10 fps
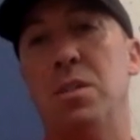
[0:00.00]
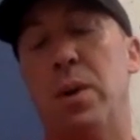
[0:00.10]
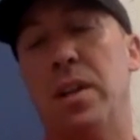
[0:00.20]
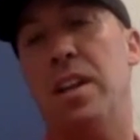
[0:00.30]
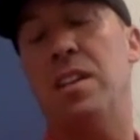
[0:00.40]

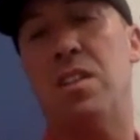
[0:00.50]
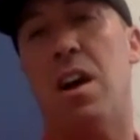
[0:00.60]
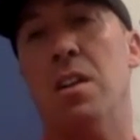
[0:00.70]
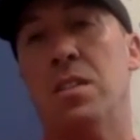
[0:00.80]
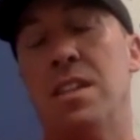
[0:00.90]
but it's
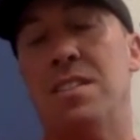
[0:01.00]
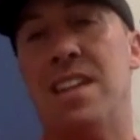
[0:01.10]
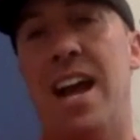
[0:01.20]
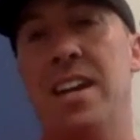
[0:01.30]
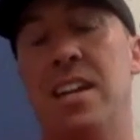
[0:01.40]
all
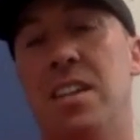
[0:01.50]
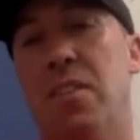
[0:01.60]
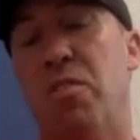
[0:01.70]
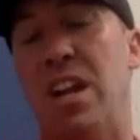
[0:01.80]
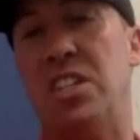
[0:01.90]
designed and
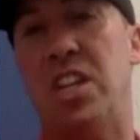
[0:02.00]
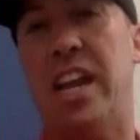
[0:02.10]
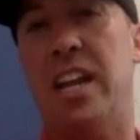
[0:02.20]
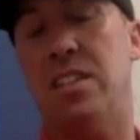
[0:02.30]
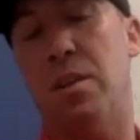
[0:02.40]

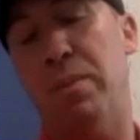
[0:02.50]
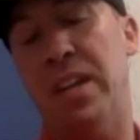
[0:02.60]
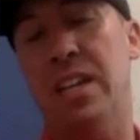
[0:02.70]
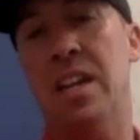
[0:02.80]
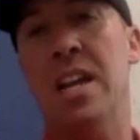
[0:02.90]
differentiated to meet